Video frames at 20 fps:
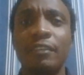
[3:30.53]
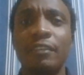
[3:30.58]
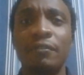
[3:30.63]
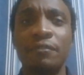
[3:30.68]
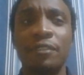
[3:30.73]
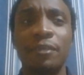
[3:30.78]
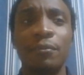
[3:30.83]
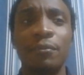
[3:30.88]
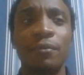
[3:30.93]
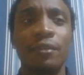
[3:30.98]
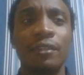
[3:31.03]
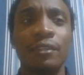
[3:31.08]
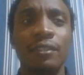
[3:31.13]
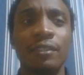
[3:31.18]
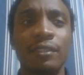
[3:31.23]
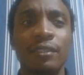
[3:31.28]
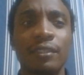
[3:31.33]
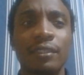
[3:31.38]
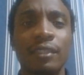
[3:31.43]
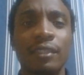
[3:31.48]
if someone
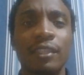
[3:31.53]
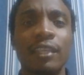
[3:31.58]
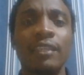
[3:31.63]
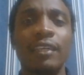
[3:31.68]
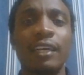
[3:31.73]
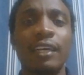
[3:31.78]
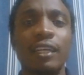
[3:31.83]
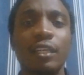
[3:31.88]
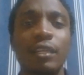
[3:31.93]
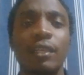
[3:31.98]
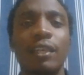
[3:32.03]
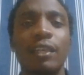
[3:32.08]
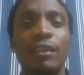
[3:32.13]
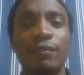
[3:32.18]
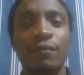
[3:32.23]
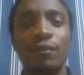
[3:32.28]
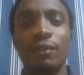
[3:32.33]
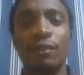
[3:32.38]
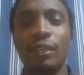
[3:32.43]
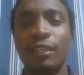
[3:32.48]
is that kind of
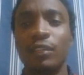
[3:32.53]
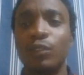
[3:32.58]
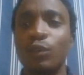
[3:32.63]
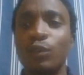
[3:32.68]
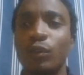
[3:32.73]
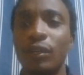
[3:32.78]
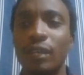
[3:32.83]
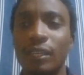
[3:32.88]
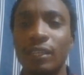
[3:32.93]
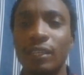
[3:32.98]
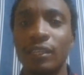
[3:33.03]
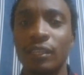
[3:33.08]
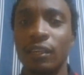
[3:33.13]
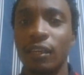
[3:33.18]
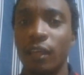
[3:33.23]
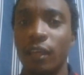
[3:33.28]
level and you are like